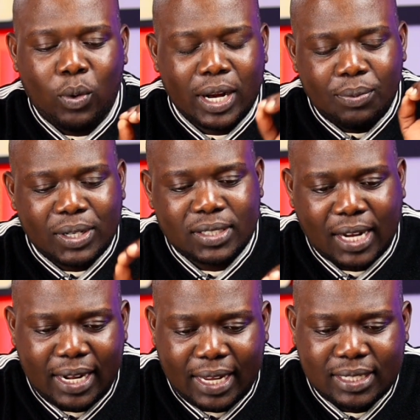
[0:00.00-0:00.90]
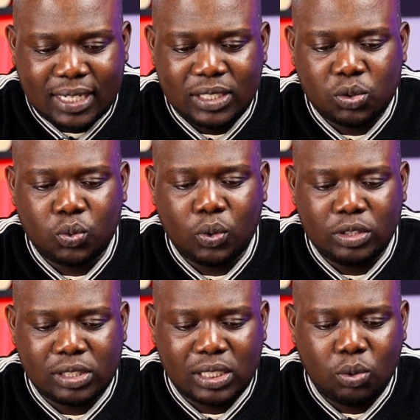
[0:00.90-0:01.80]
What I wanted to highlight here is
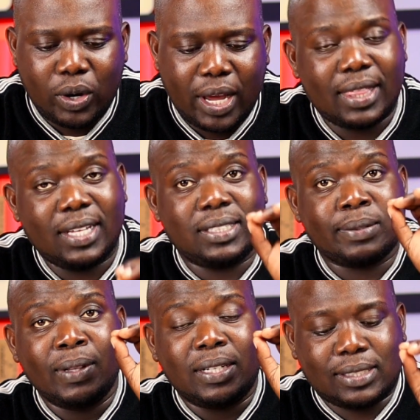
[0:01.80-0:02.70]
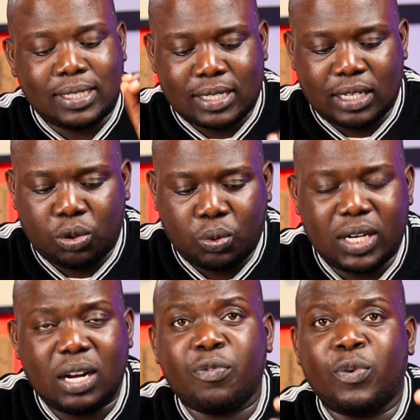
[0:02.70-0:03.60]
we see where they start a
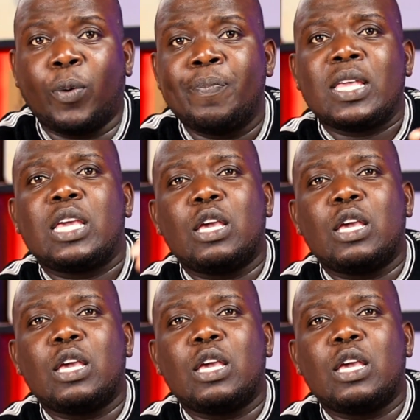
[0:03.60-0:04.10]
thread. Now, for